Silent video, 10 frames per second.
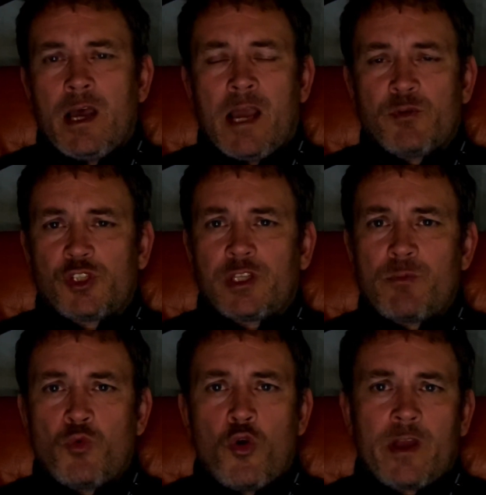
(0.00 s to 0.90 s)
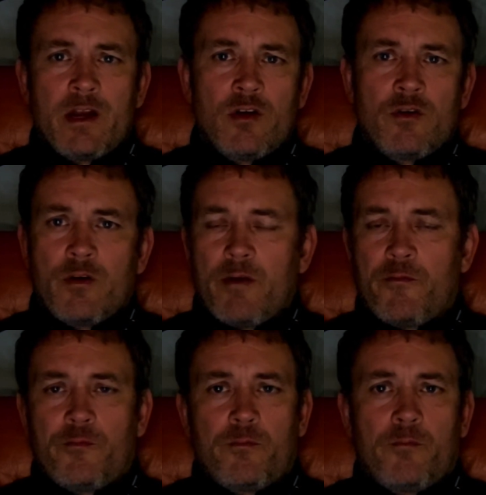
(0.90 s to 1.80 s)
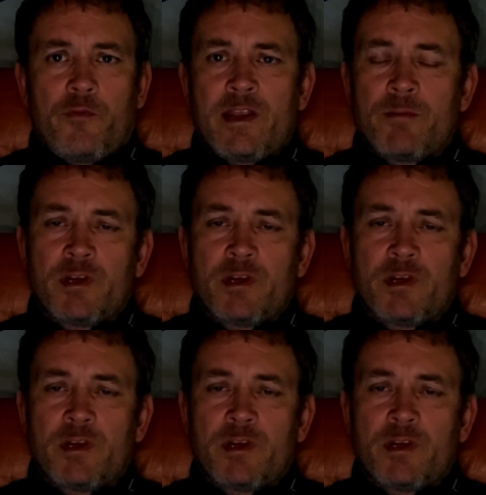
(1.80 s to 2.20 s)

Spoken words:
I was sleepwalking, finding